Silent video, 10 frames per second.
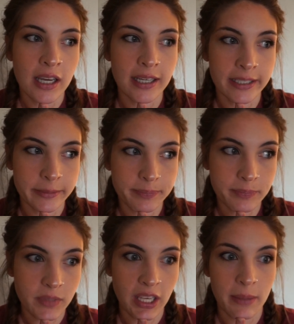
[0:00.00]

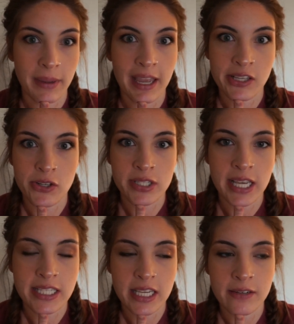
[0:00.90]
to get my
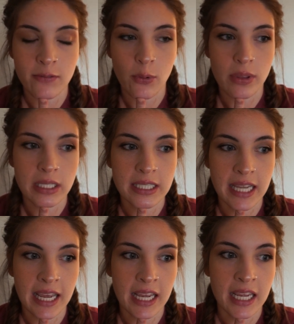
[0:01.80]
exercise in for the
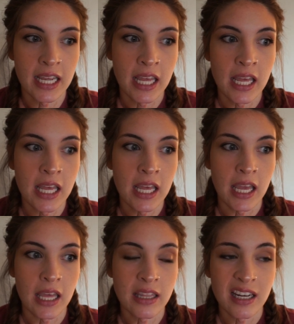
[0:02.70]
day.
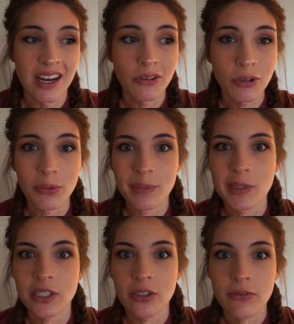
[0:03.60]
And then I don't know what I'm
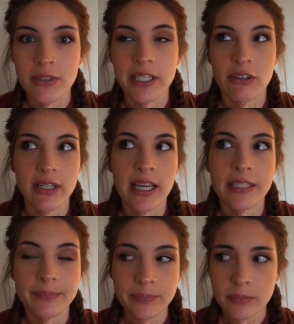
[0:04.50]
gonna do for dinner
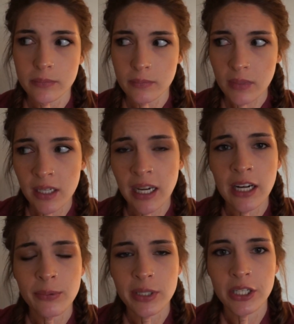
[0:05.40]
yet. I
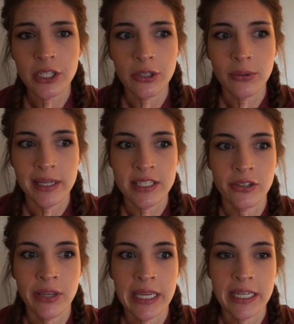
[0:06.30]
kind of want to do a
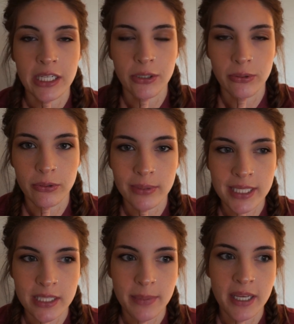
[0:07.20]
zucchini noodle
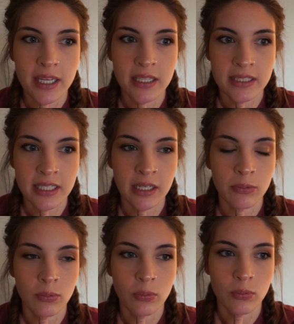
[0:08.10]
recipe. It's like a
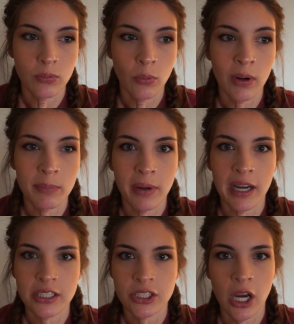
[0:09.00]

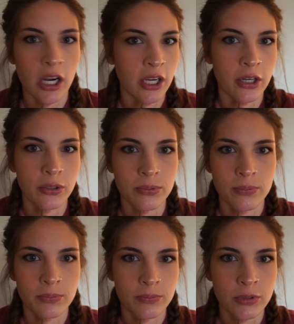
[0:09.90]
one-pot taco
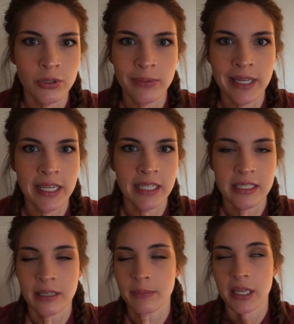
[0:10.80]

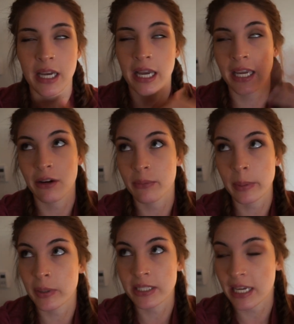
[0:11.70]
zucchini something. I can't
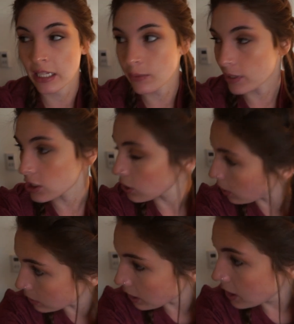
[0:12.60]
remember exactly what it's
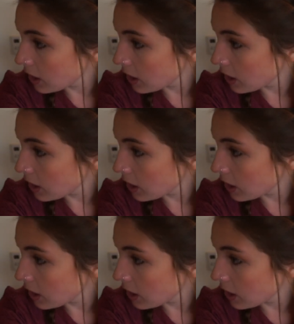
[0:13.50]
called,